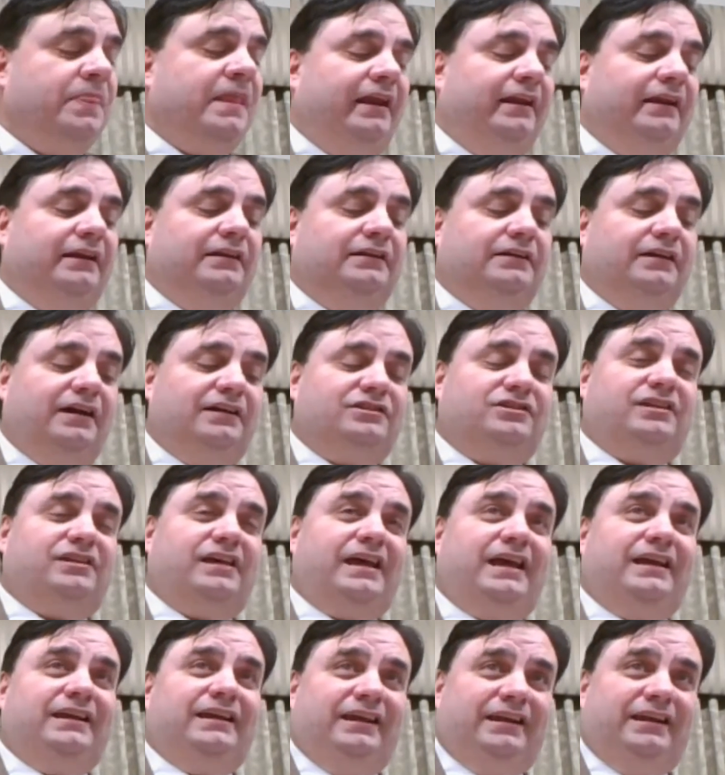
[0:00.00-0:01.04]
And he does
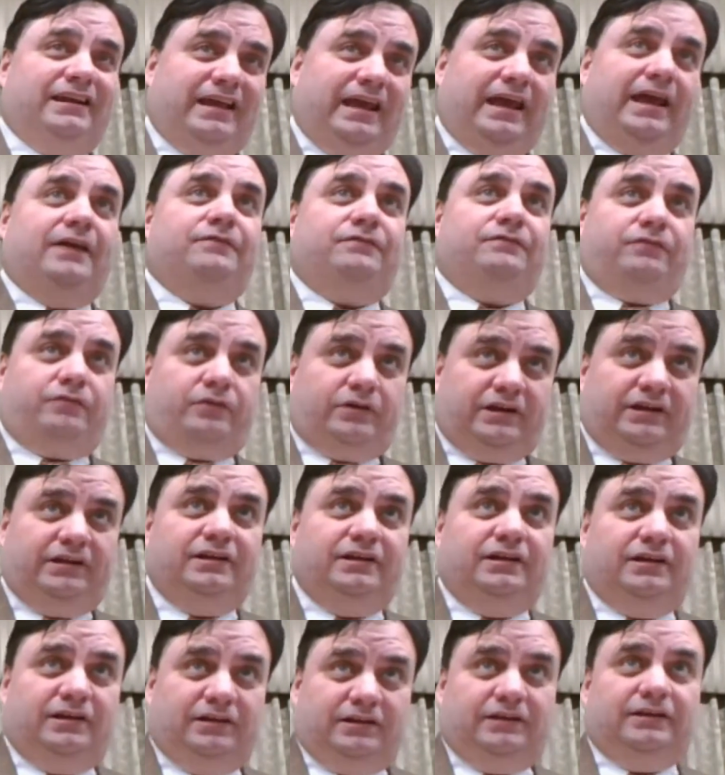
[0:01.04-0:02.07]
that in every
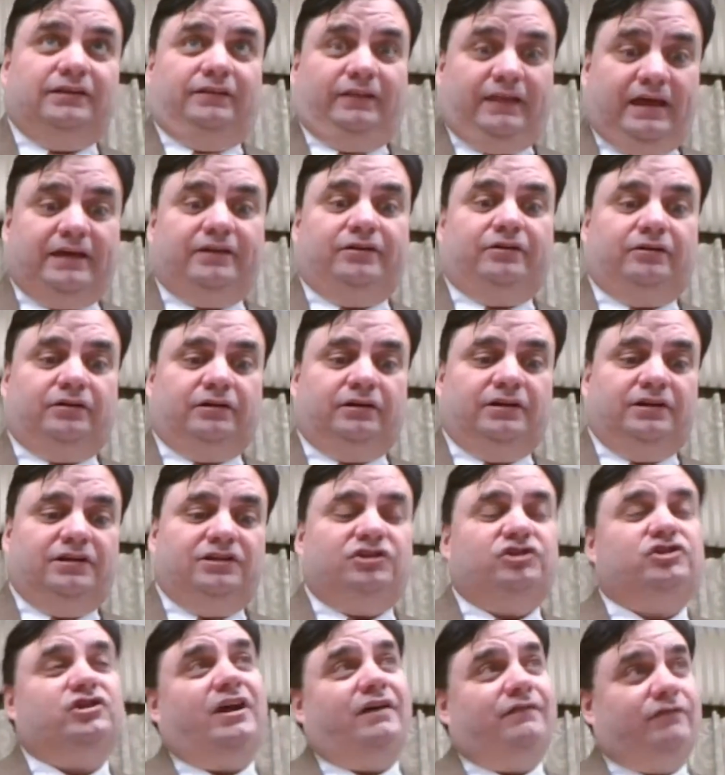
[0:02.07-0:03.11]
letter.
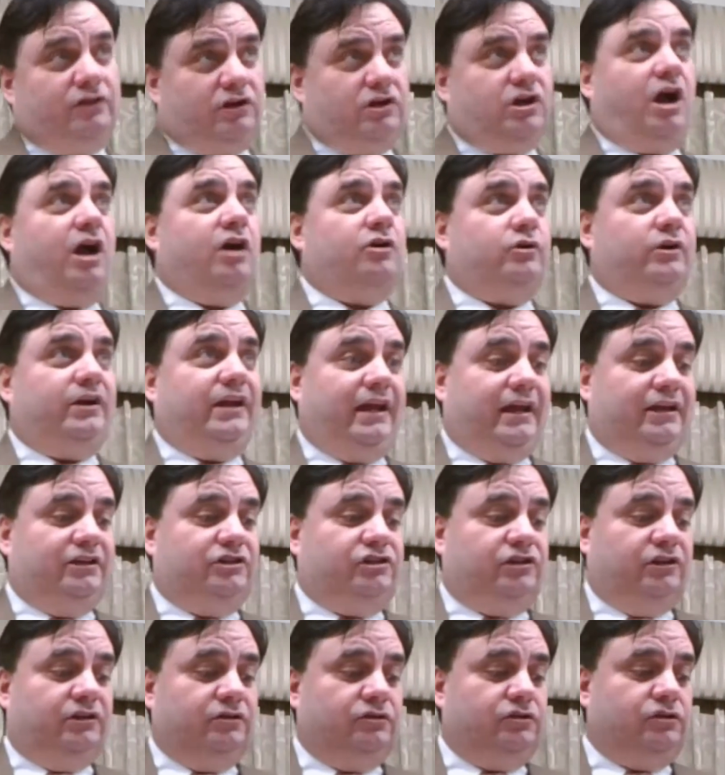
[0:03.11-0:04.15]
Seven
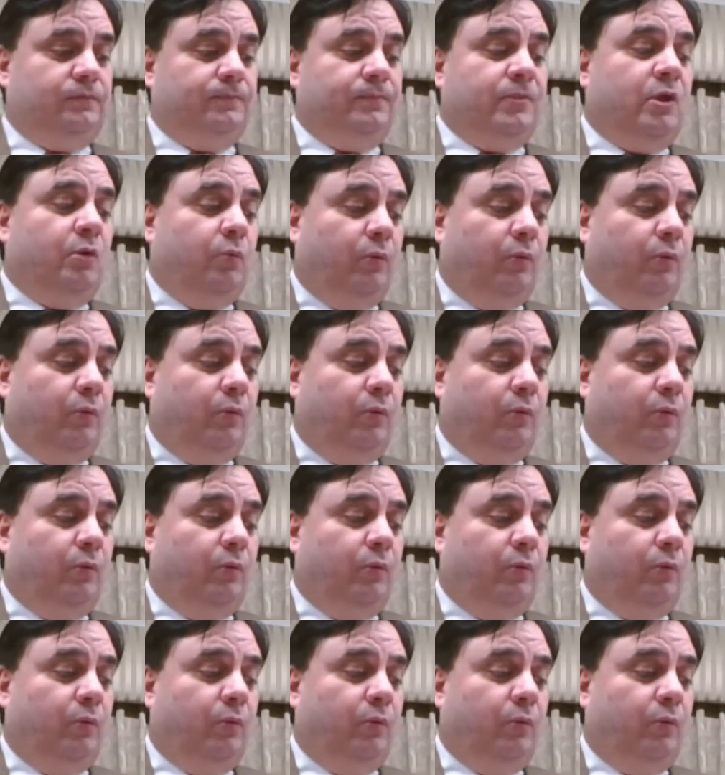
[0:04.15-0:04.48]
congregations.